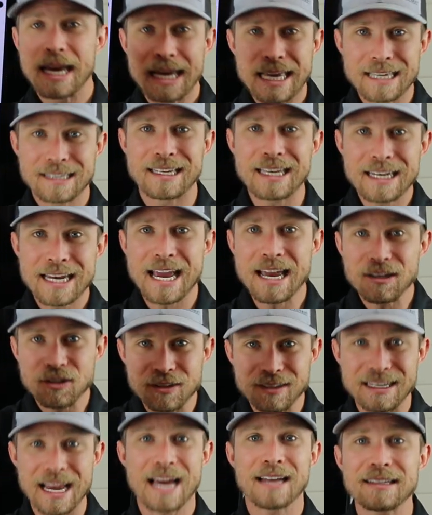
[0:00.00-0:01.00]
is in a
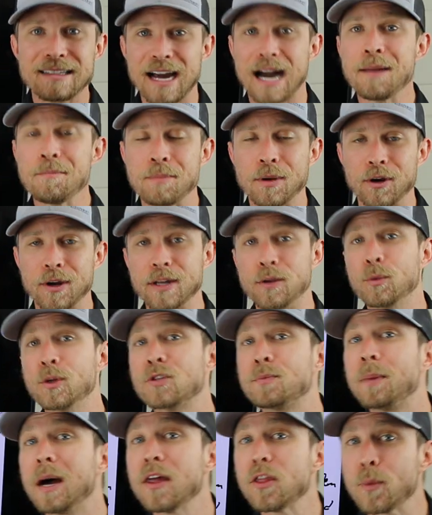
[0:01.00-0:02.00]
set time period,
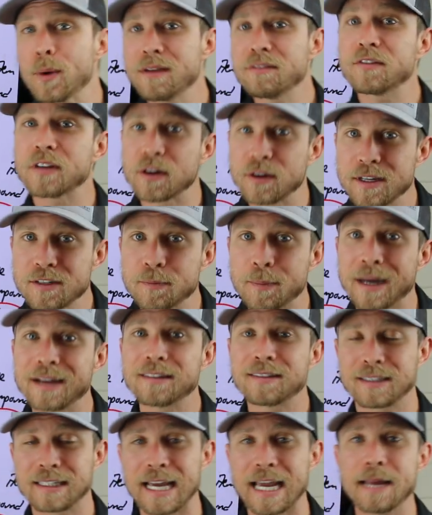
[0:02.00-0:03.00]
which by the way varies by
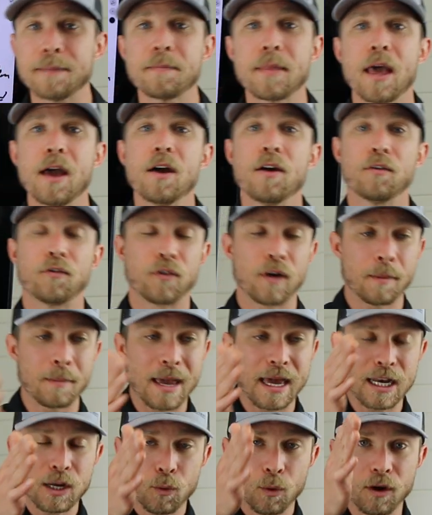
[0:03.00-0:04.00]
state from
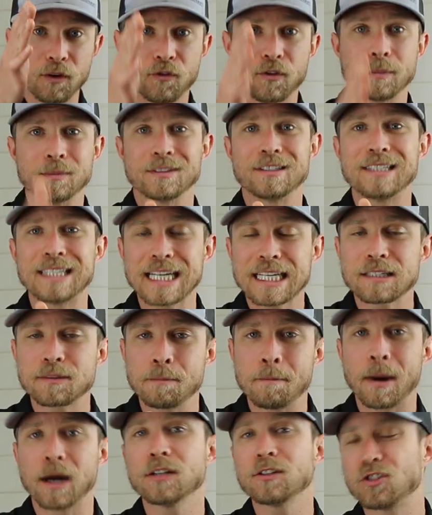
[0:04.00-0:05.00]
anywhere from six
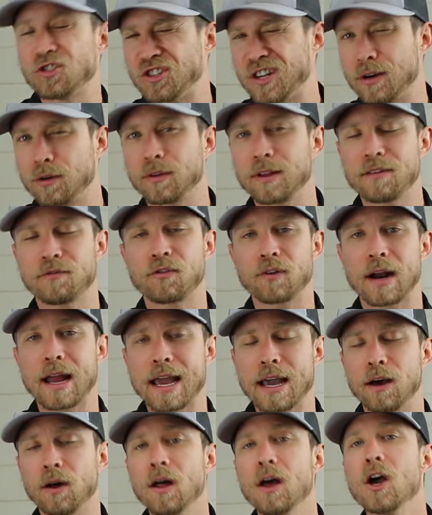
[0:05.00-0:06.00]
months generally for
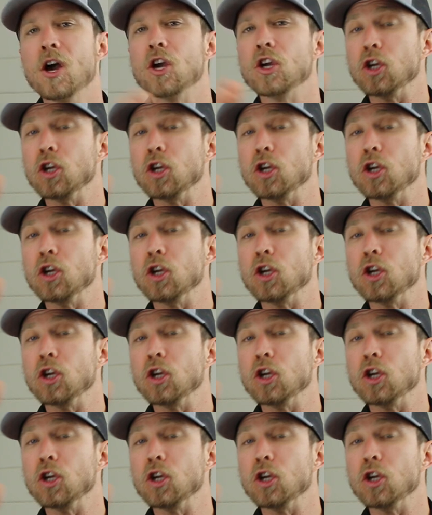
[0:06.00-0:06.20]
hail,